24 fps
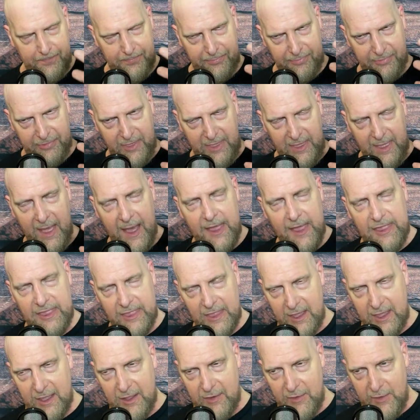the
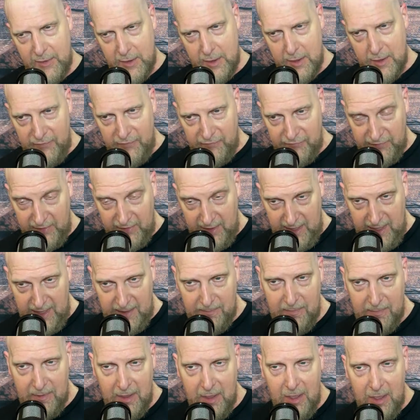other
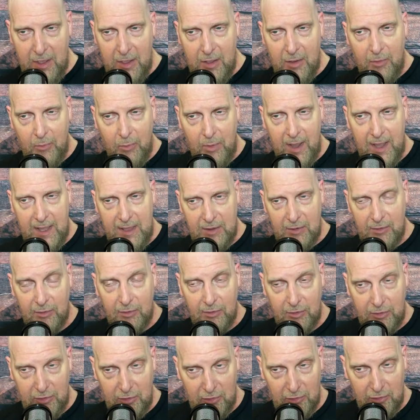fame, where your
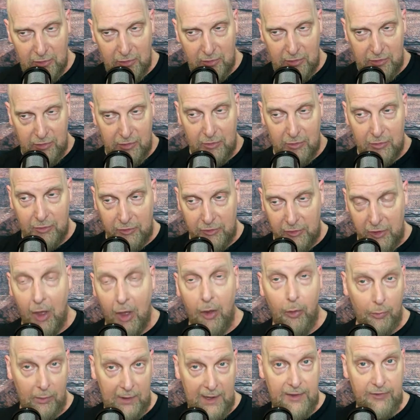
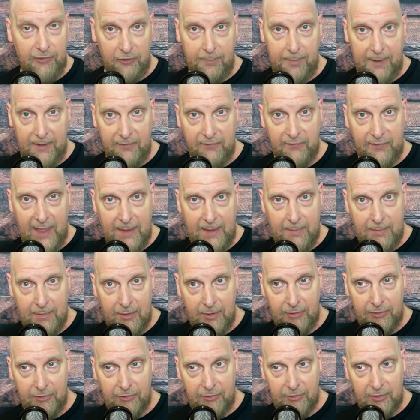goal is to be
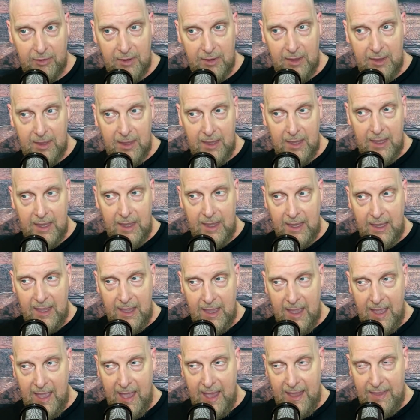famous.
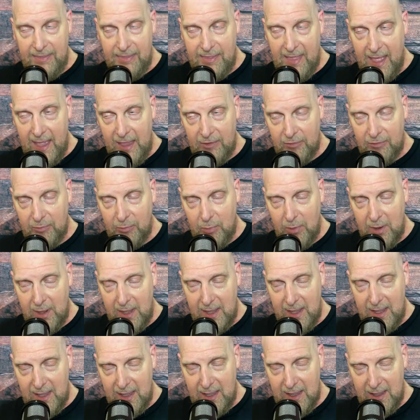And that's
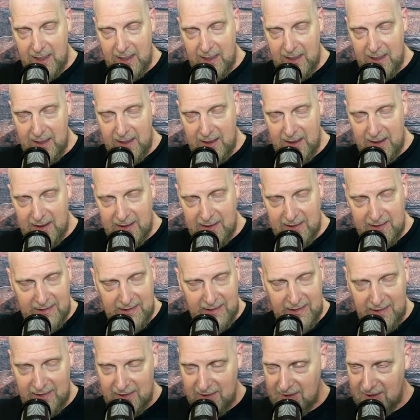where,
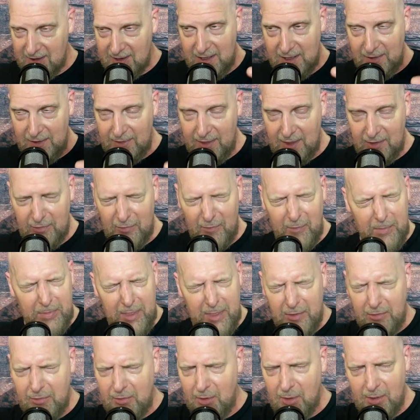you know, there's a
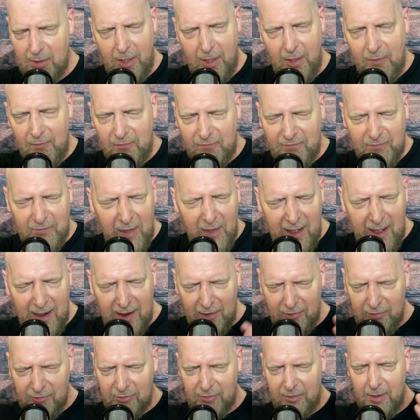
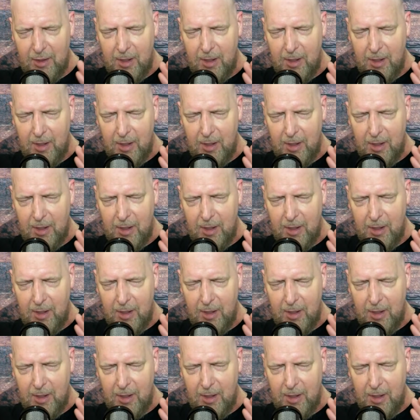vast